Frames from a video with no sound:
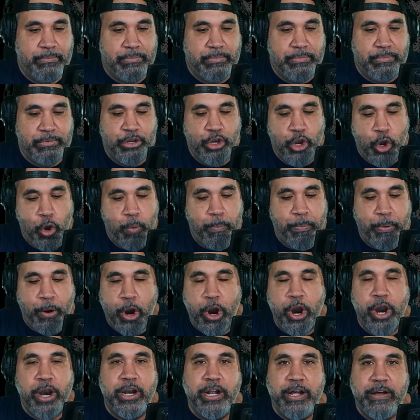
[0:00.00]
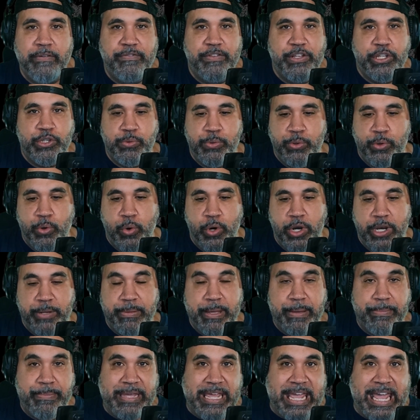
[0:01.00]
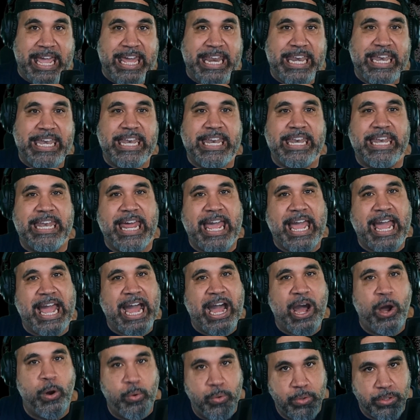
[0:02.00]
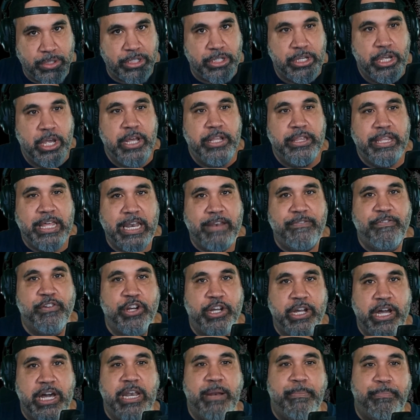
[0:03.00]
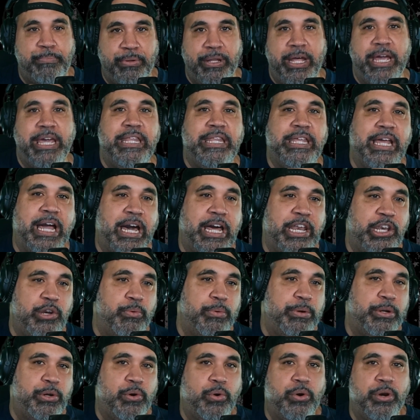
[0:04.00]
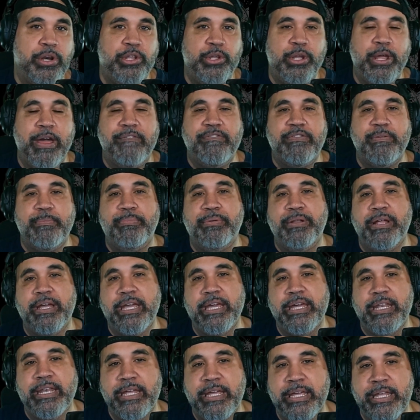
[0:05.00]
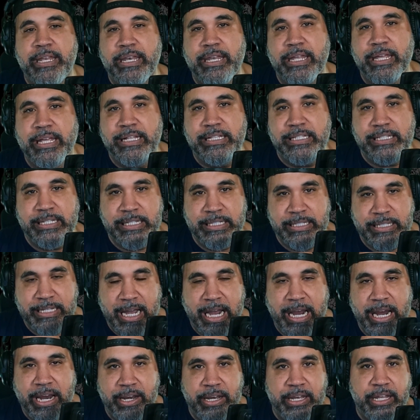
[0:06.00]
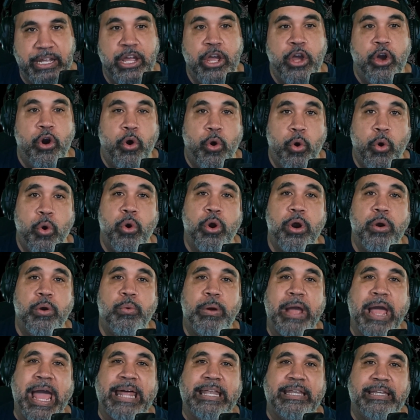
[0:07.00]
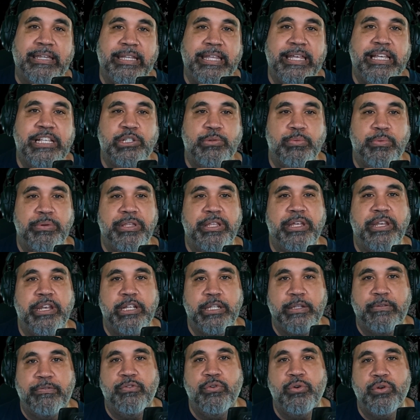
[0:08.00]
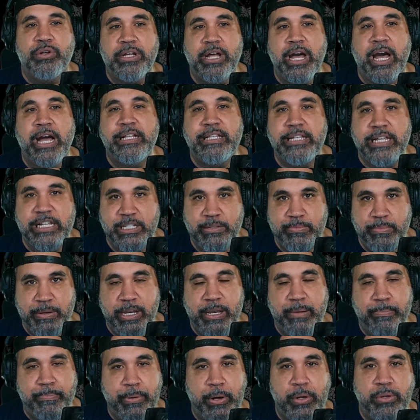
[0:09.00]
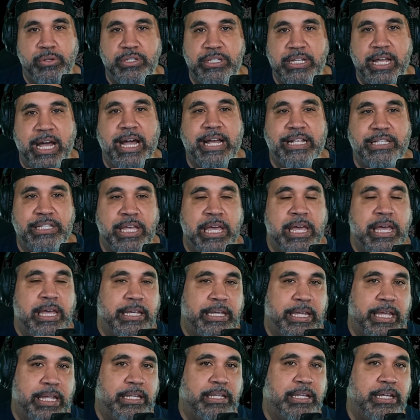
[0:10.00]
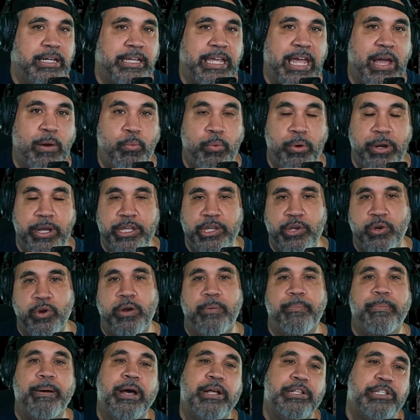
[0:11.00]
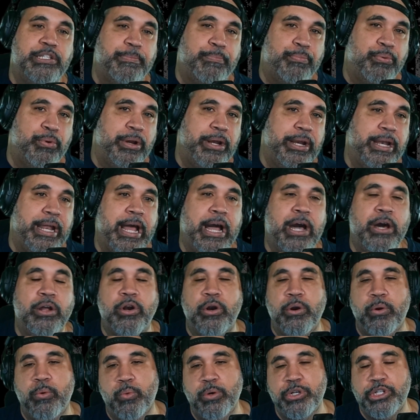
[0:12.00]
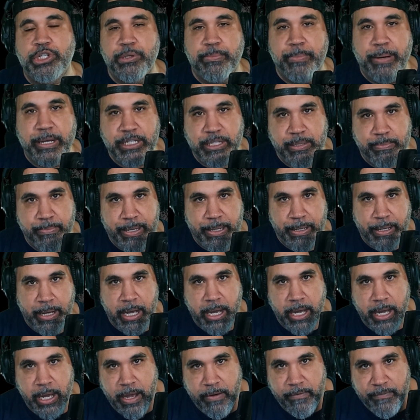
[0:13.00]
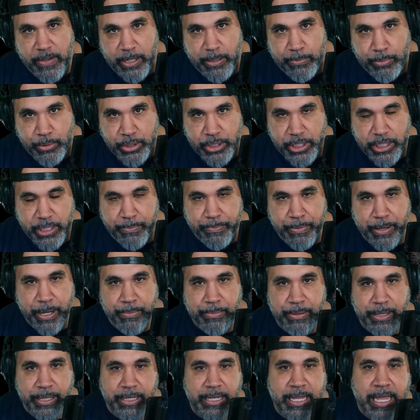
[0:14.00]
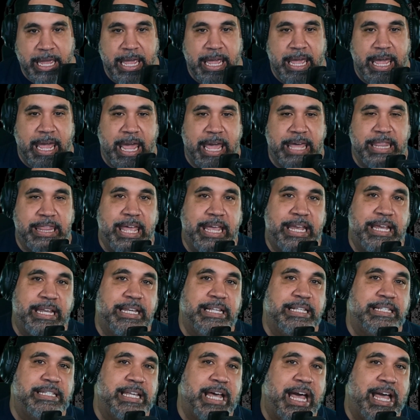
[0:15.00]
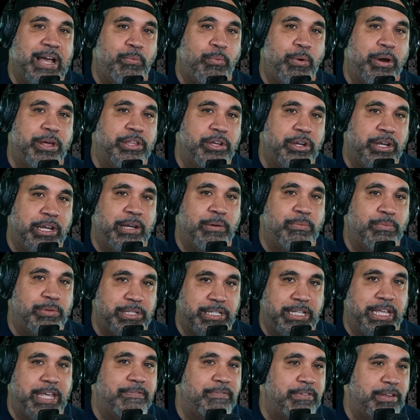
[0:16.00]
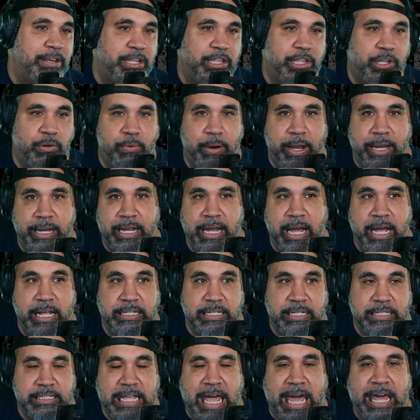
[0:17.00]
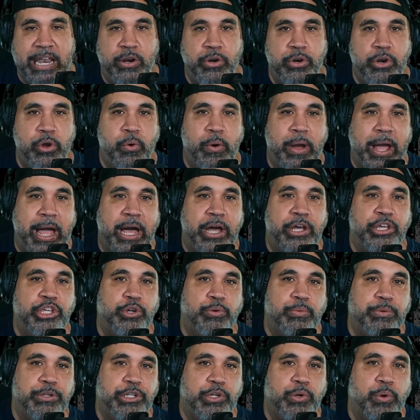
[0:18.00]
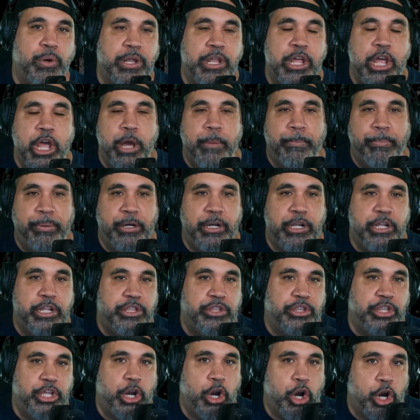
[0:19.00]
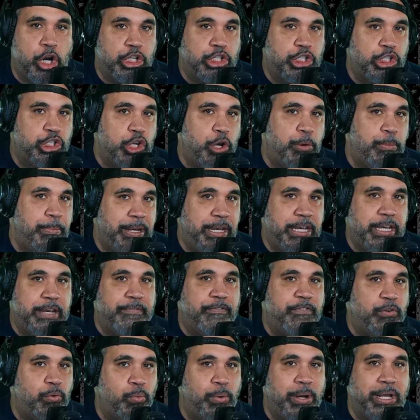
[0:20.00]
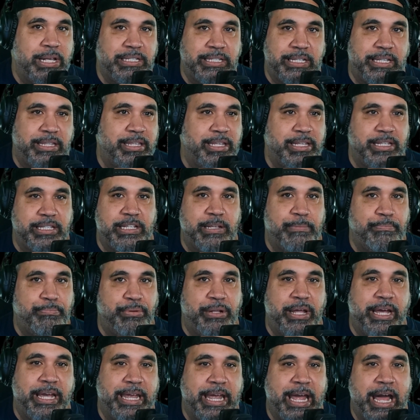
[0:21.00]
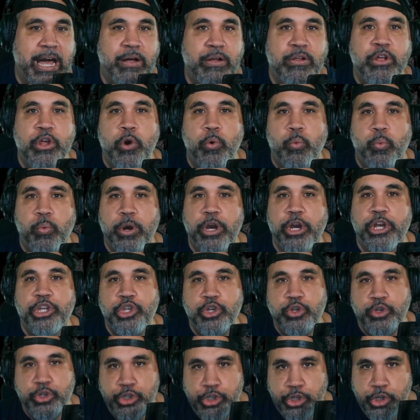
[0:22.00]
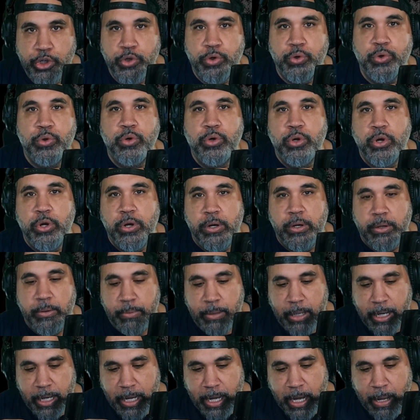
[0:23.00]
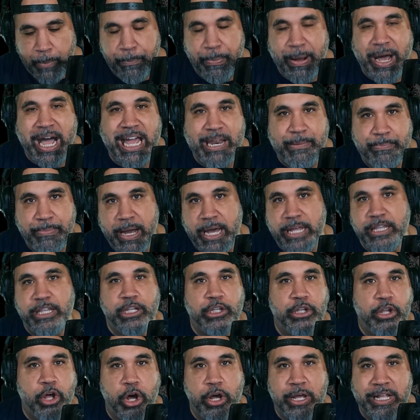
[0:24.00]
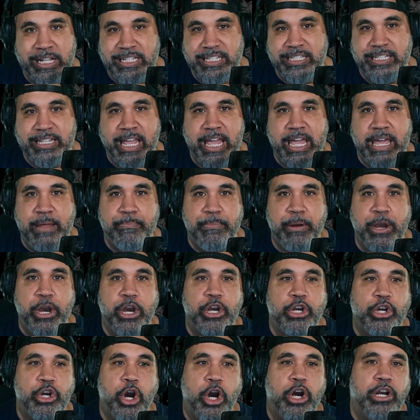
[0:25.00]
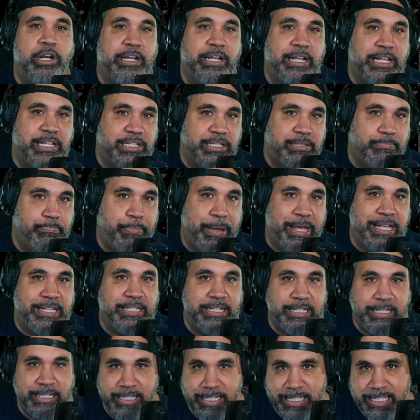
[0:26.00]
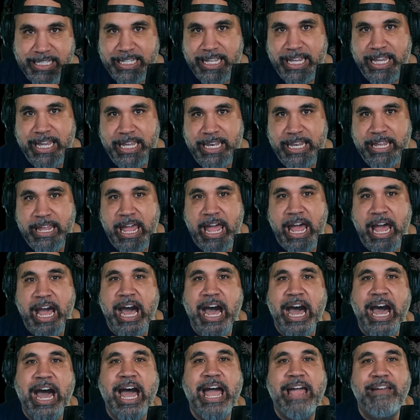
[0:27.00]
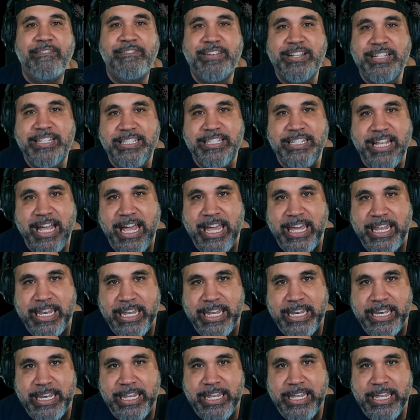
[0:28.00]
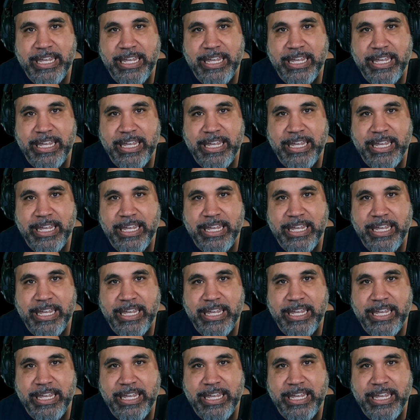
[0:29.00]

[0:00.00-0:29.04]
no part of this recording may be edited out, that if you're going to play the audio recording, you have to play it in its entirety or at least within its full context, meaning both sides can look at what you're about to print out or what you're about to make available to the public, and they can decide whether it was given in the right context. I don't know how you would do it, but there are so many different ways that this could play out where you do abide by the law. Instead, Merrick Garland has basically said, I've decided